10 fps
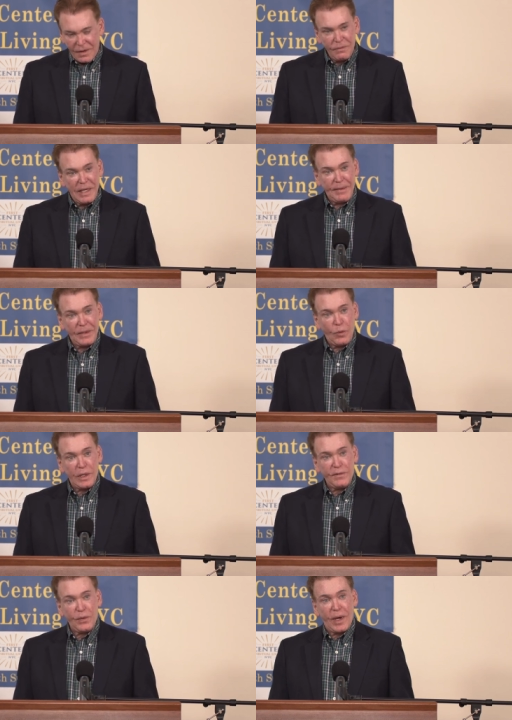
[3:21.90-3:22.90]
Maybe
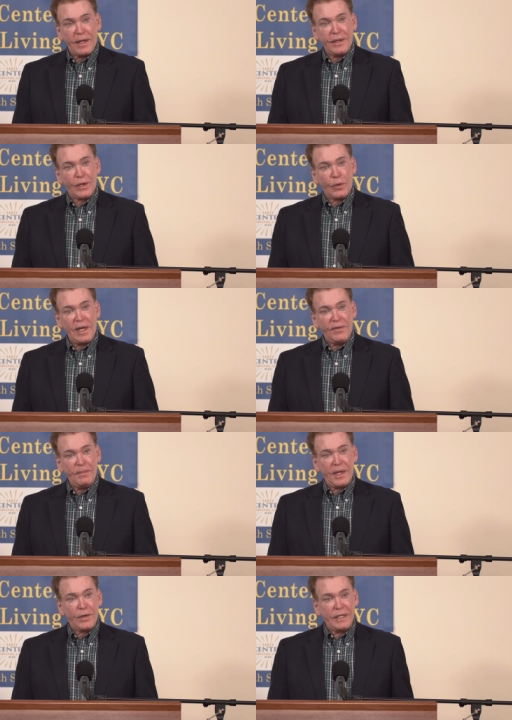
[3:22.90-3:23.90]
one of you out there will have a
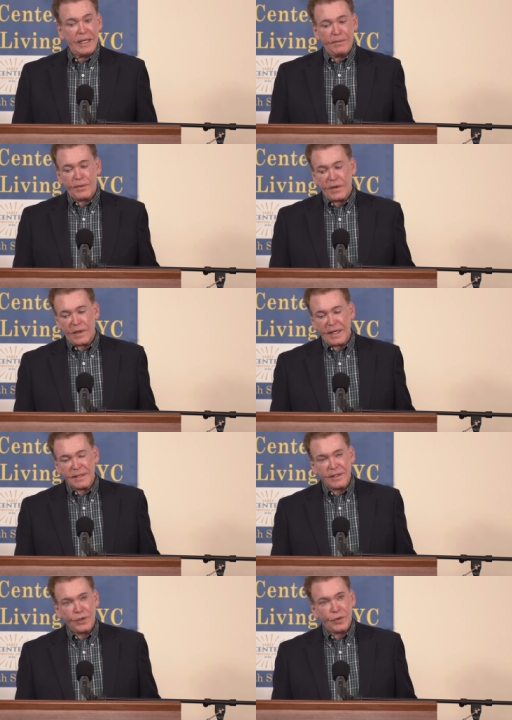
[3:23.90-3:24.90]
better name for the
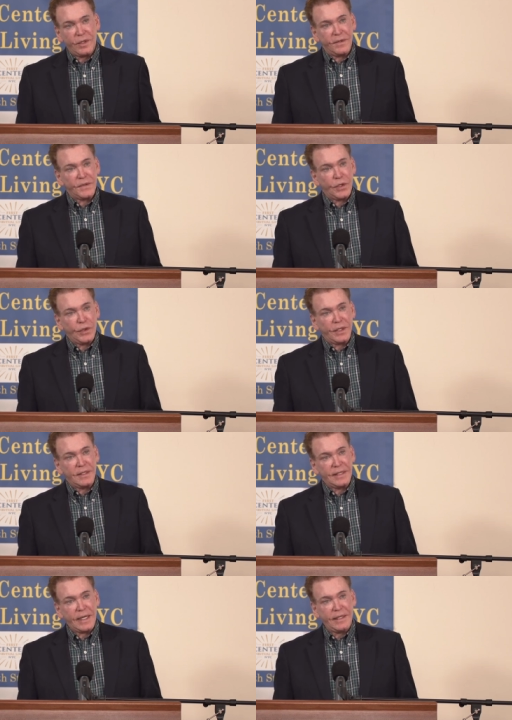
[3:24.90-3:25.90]
lesson. You, if so, you can
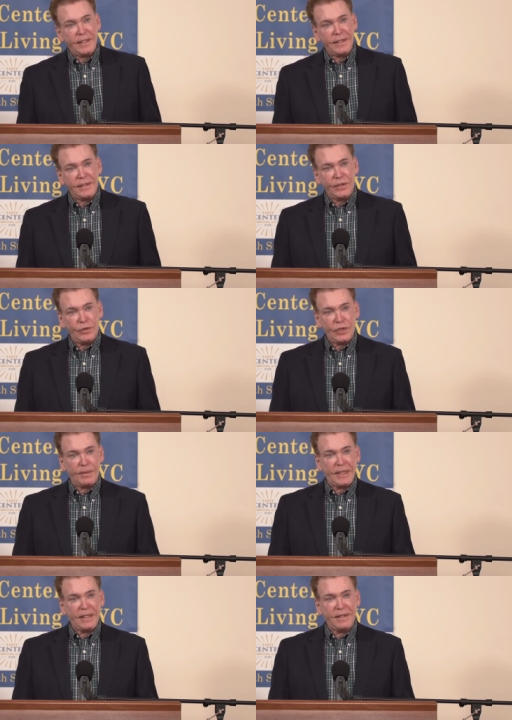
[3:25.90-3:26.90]
set it into
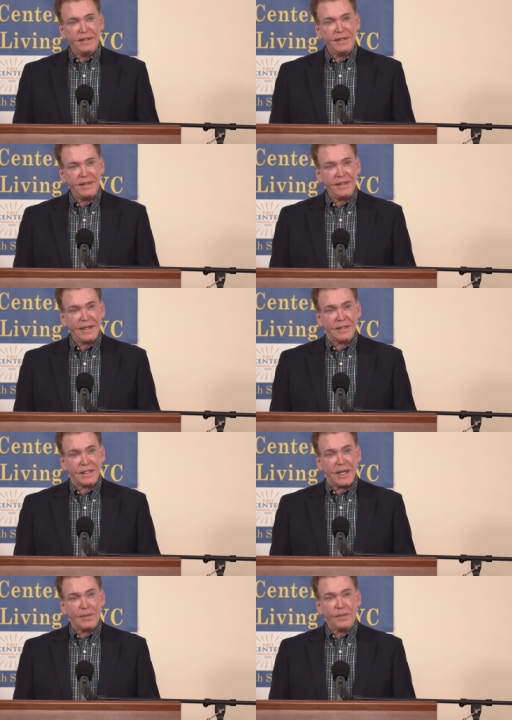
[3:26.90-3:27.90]
Jimmy, and the next
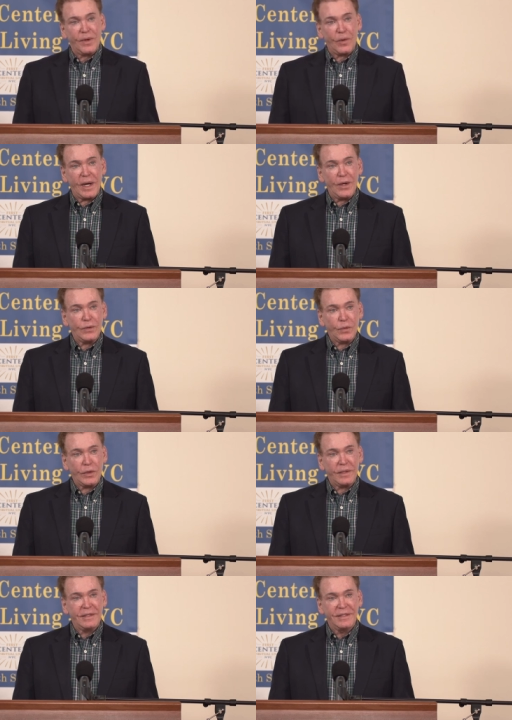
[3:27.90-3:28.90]
time around,
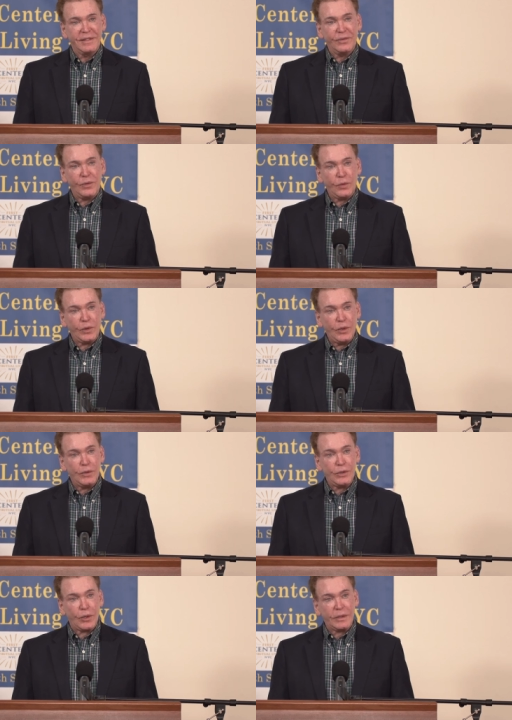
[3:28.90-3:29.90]
we'll, we'll
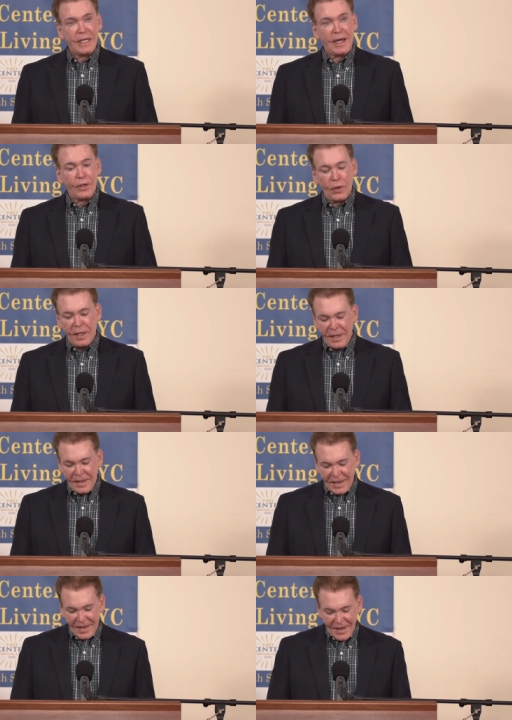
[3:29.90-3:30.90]
use your title.
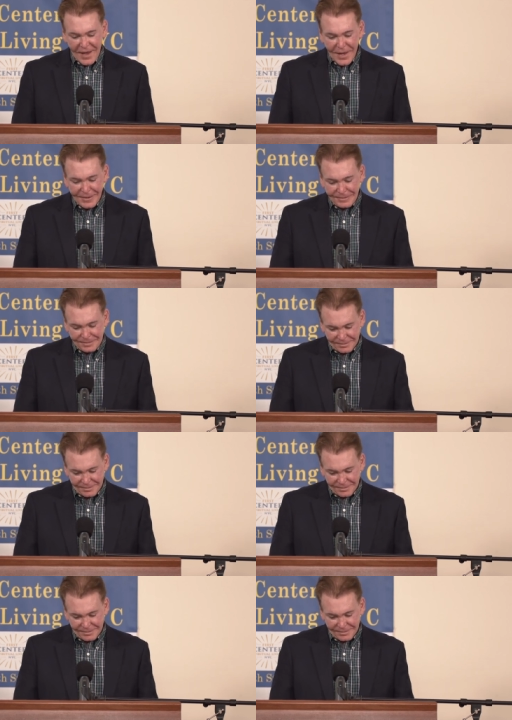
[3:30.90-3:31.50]
Um,